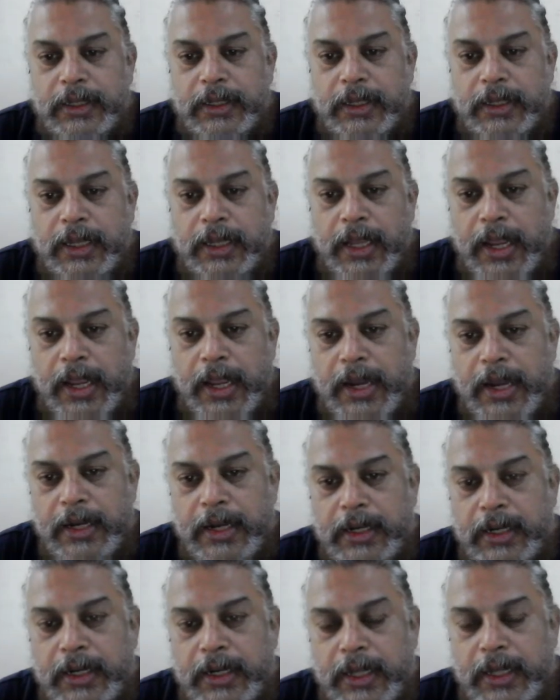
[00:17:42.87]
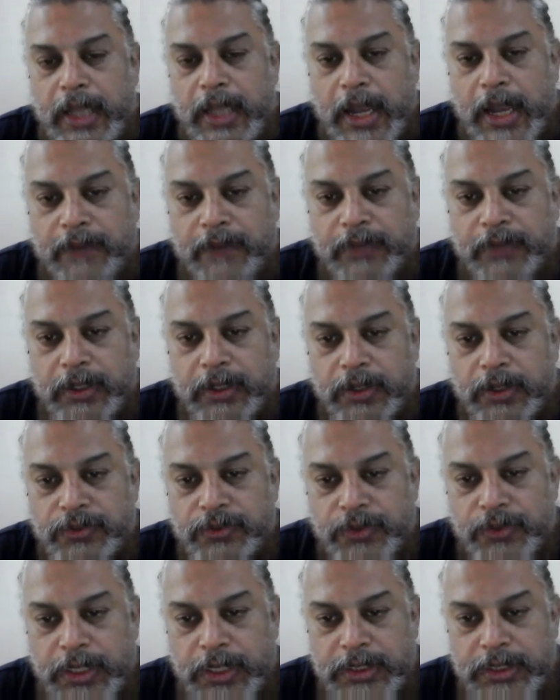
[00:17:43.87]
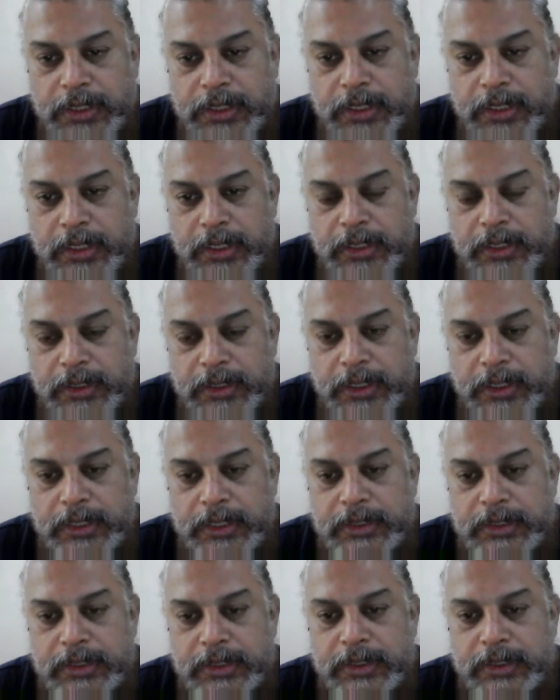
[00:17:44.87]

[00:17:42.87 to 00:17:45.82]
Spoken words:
and after conjugation this